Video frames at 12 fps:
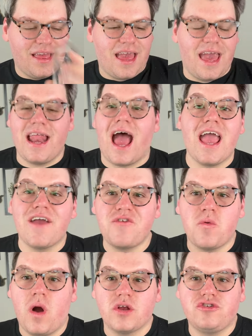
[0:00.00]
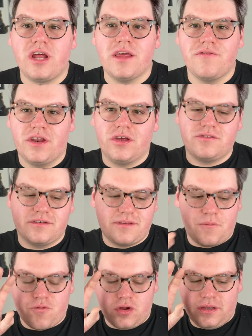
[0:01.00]
And I haven't watched any videos
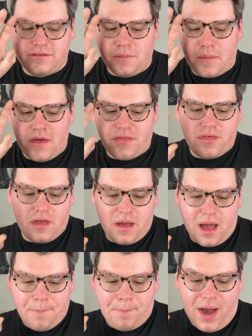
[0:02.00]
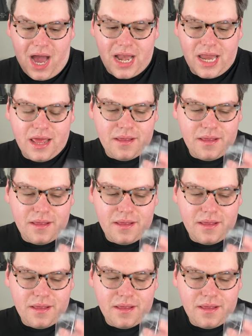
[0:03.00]
except for Elizabeth, but